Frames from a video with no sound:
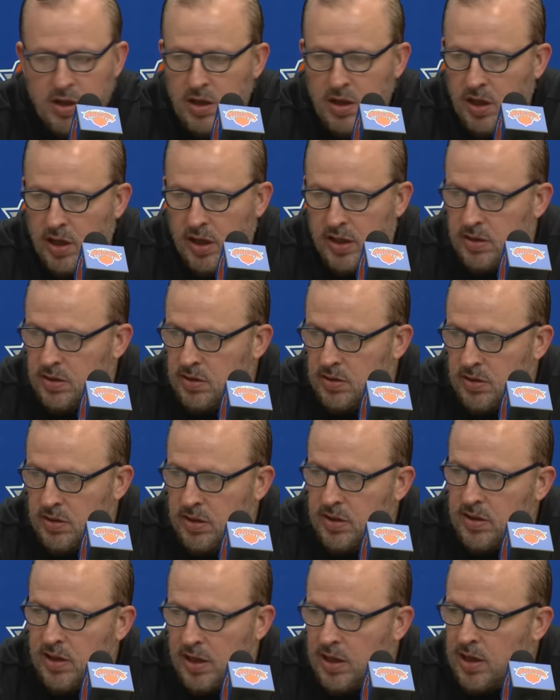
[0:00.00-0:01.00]
And
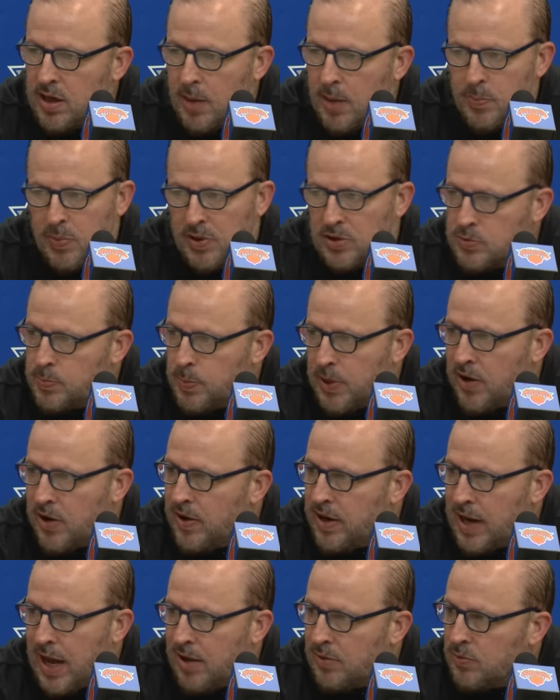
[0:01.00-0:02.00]
the numbers bear
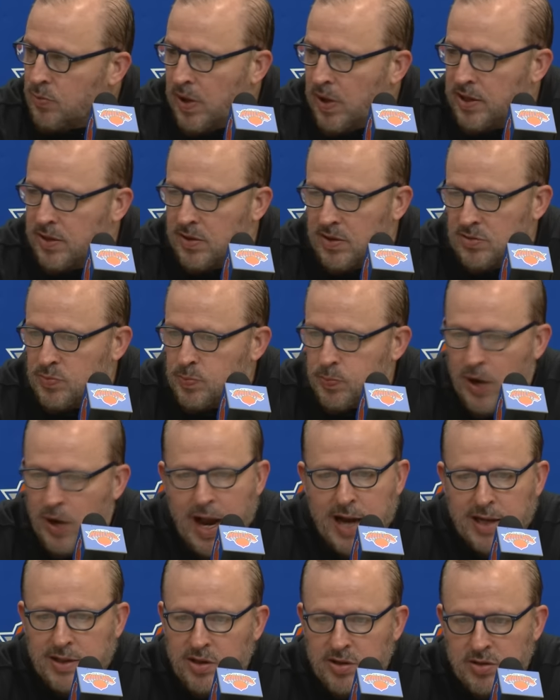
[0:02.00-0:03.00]
it out, whether it's
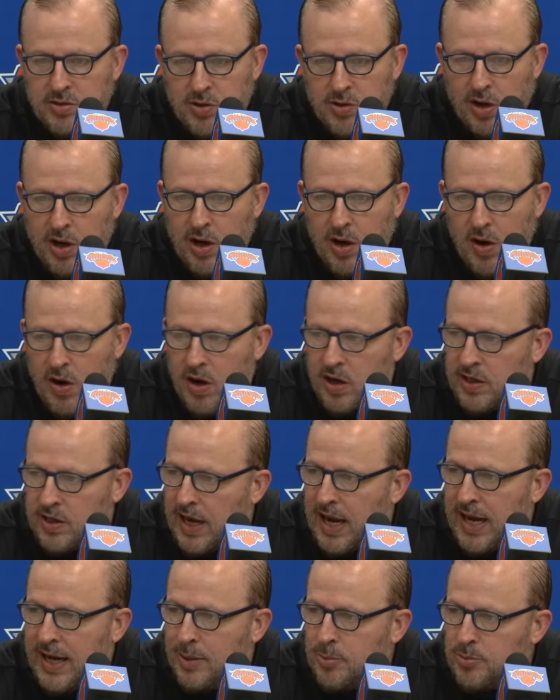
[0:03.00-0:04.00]
practice or
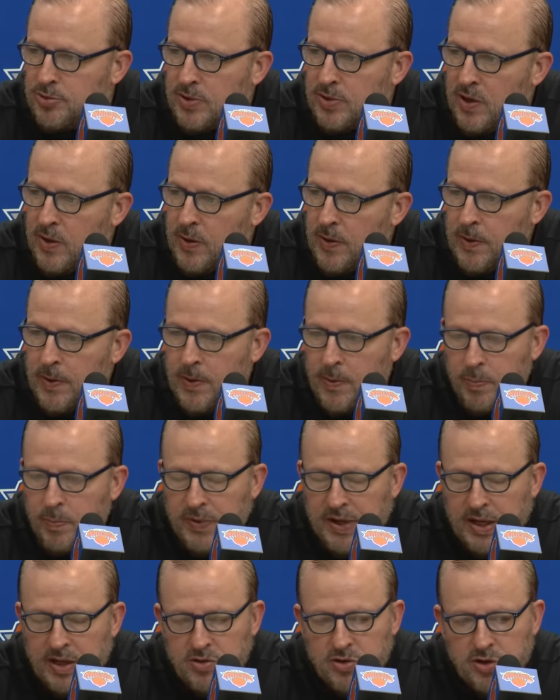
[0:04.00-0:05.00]
games.
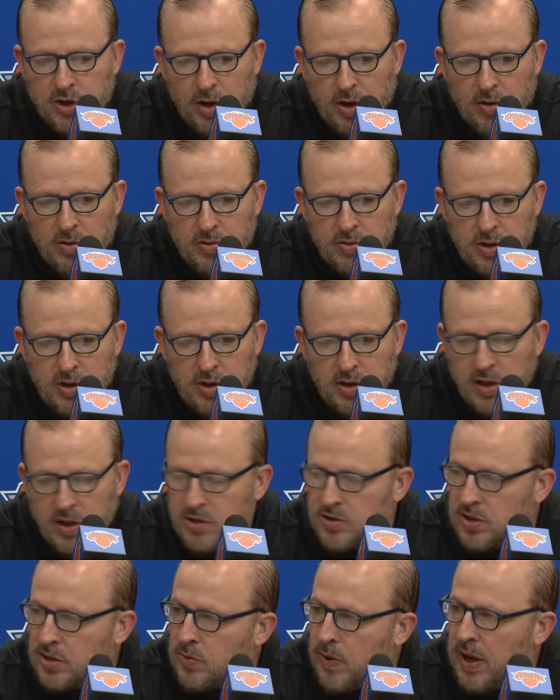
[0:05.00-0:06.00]
And so
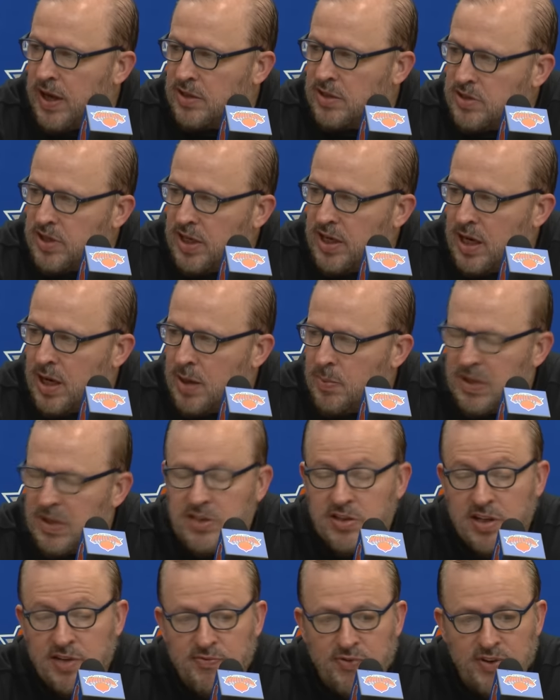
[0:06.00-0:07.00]
it's a credit to him.
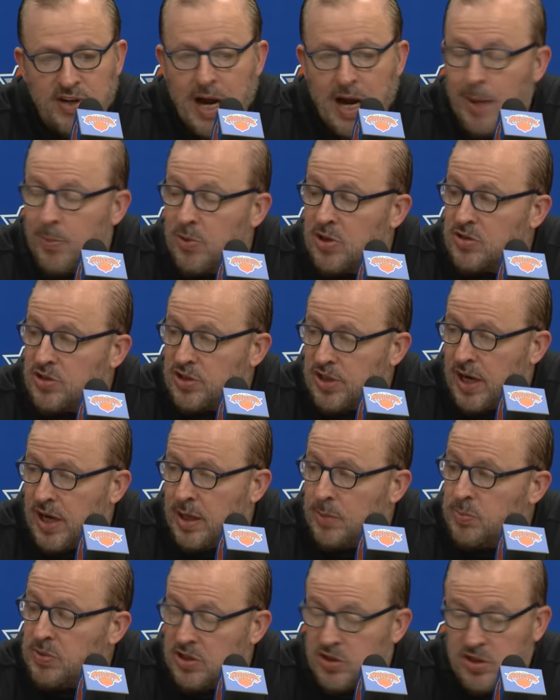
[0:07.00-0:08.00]
He's in phenomenal
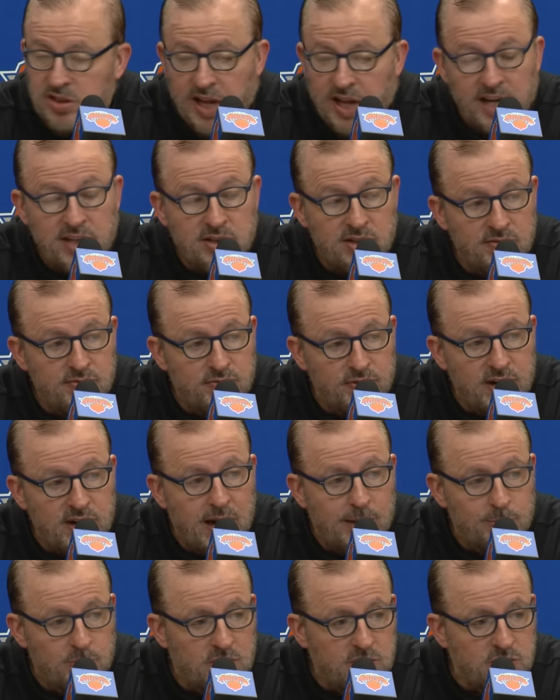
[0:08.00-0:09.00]
shape. He stays in
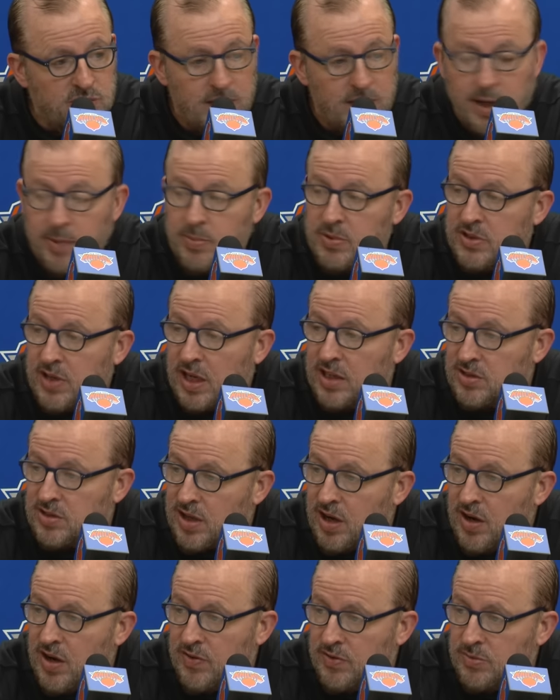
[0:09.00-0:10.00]
phenomenal shape. He takes
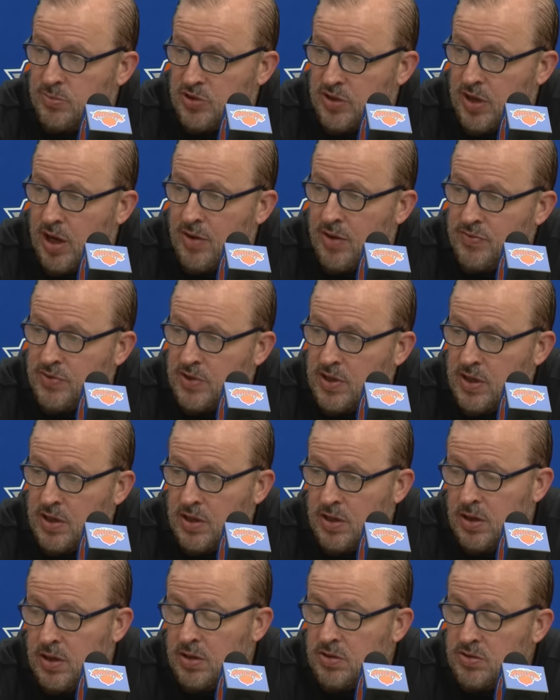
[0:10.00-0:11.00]
care of himself.
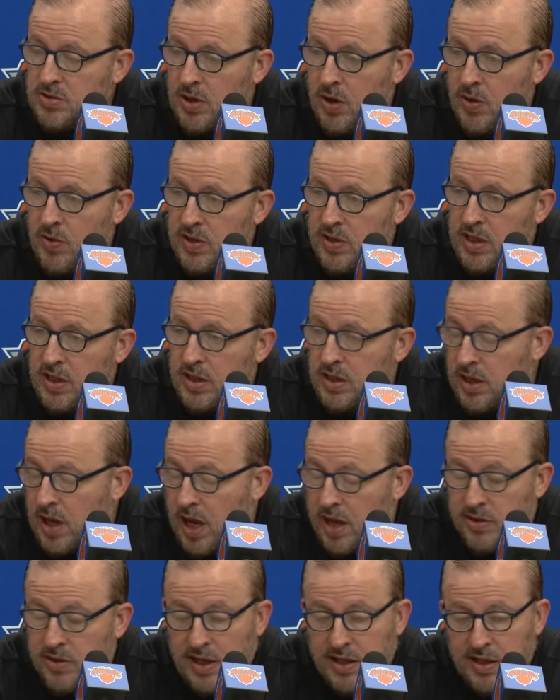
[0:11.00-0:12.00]
So
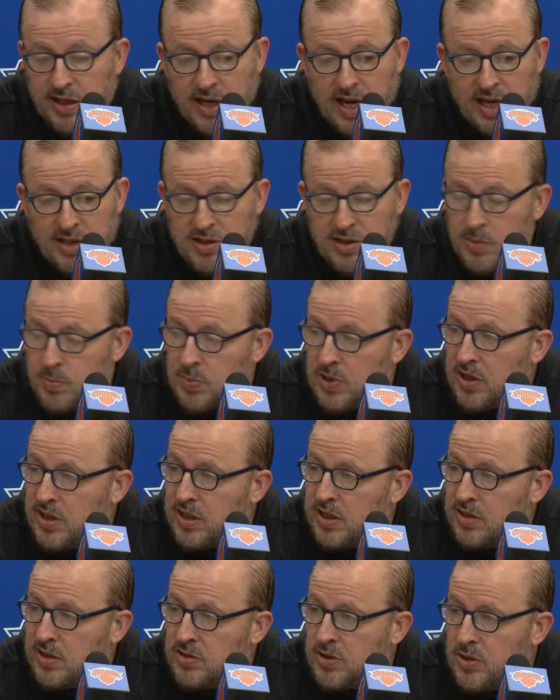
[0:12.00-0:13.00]
I think he has the ability
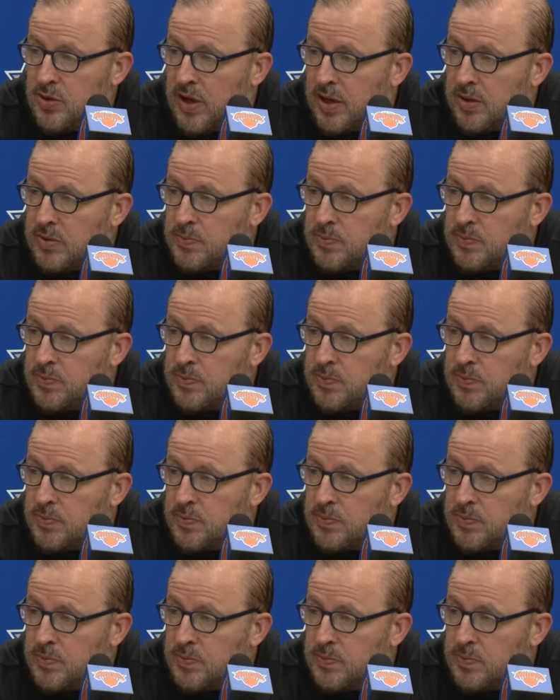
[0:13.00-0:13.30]
to do it.